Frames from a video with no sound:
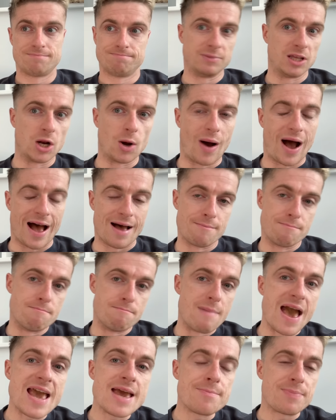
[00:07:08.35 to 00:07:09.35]
You know,
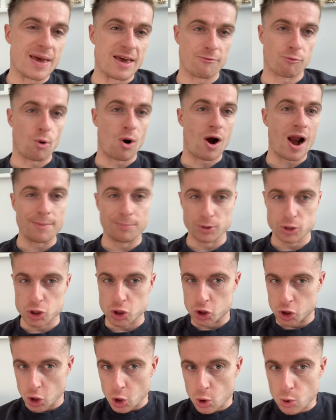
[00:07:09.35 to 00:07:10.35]
maybe if we're able
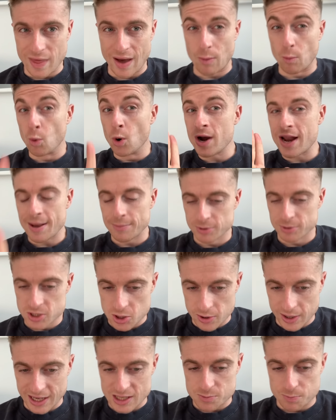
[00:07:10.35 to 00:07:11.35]
to do that, weren't able to
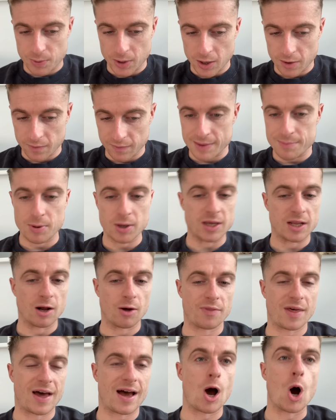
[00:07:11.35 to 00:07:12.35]
do it against Burnley, but you
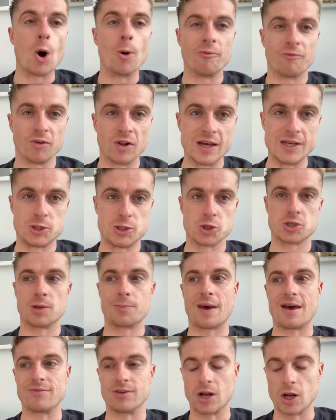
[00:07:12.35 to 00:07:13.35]
know, that hopefully is just
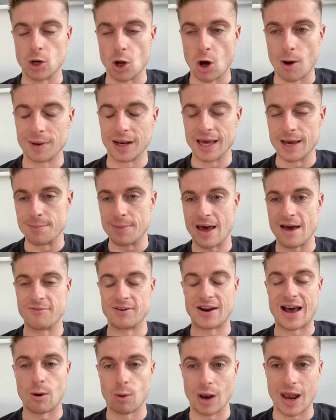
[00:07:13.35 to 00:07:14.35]
a bit of an anomaly, a bit of
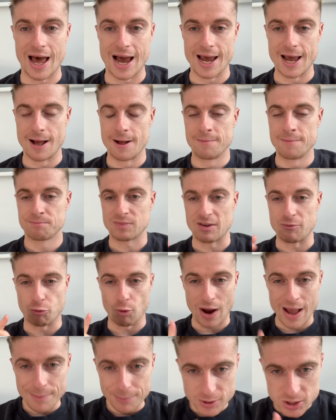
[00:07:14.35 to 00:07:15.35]
an outlier. If
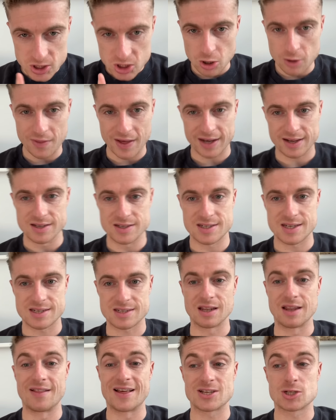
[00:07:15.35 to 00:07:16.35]
we're able to do that
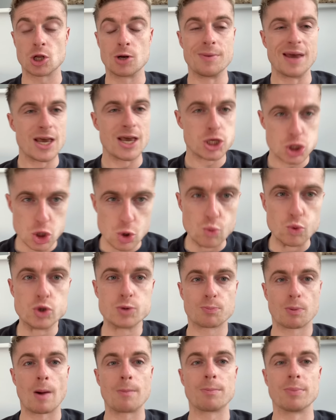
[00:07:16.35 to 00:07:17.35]
consistently, that's going to be a
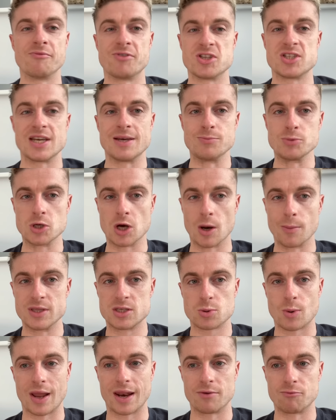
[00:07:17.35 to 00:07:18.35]
huge problem for teams coming
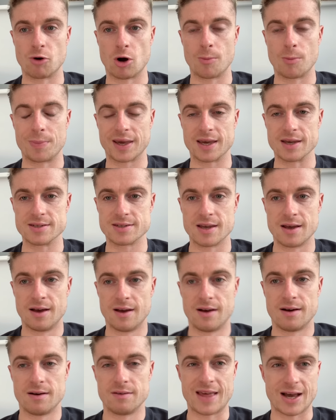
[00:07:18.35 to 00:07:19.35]
to Elland Road, because
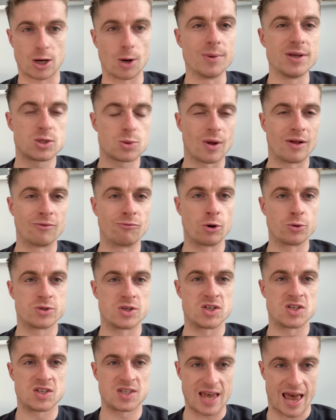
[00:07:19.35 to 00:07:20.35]
they're coming to Elland Road
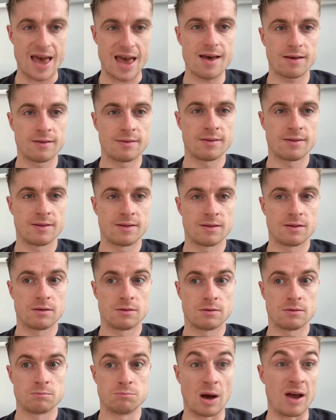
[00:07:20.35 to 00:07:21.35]
to sit,
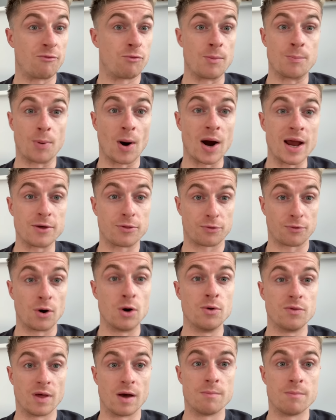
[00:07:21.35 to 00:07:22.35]
but if we break
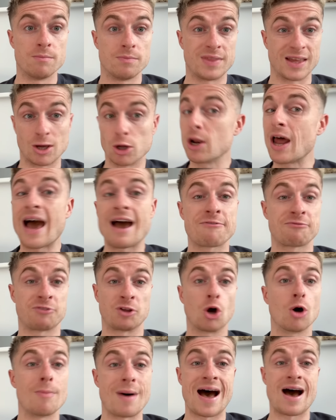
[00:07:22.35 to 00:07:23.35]
through them, they're going to have
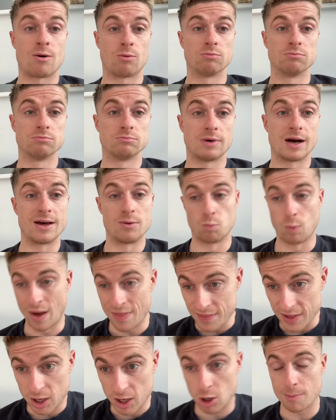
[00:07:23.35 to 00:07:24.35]
to come out. And
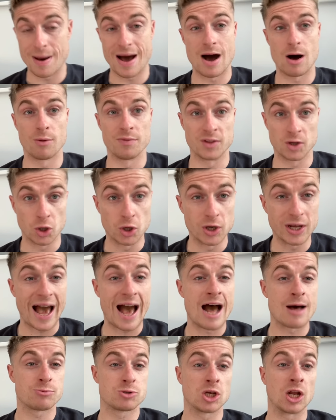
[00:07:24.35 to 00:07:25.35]
when they come out, they're going to
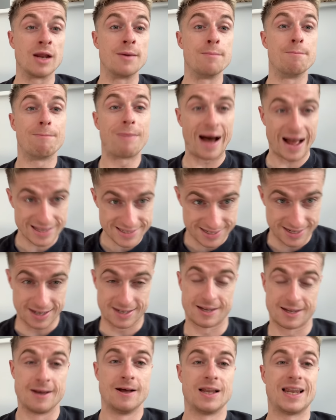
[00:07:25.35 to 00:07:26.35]
get absolutely
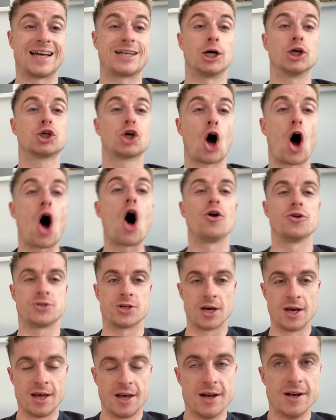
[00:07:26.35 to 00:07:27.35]
battered like a
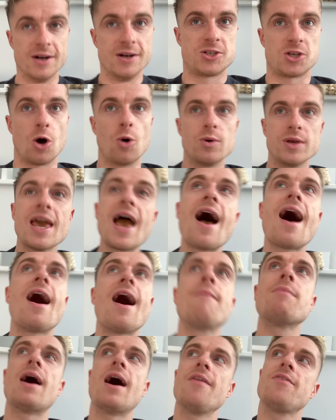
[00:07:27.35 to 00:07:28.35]
cod. So yeah,
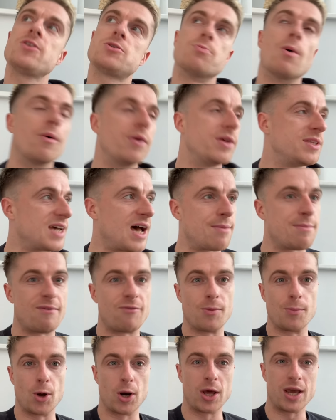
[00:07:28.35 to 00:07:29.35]
I'm at this moment in time,
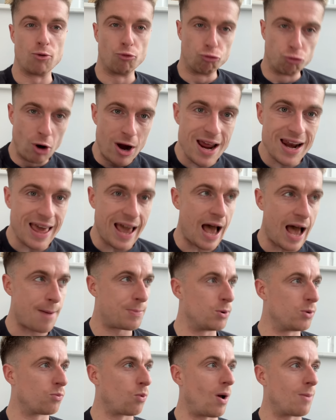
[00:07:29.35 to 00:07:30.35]
everybody, really
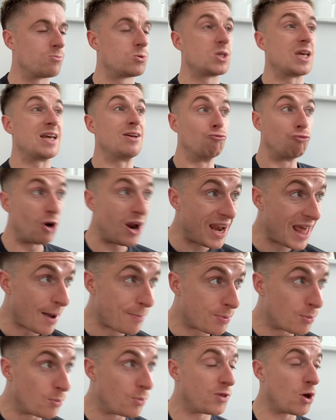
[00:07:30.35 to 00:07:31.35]
happy with what I'm seeing, really
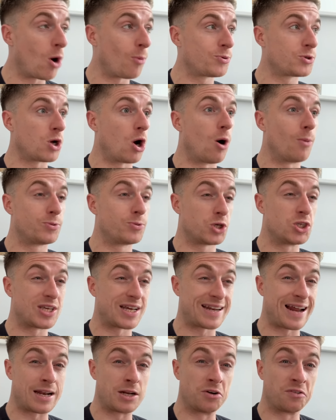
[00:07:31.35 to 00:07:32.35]
happy with the options
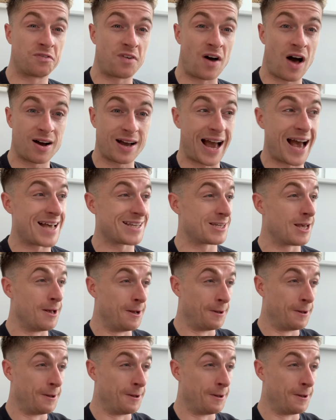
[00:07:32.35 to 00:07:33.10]
that Daniel Farker has.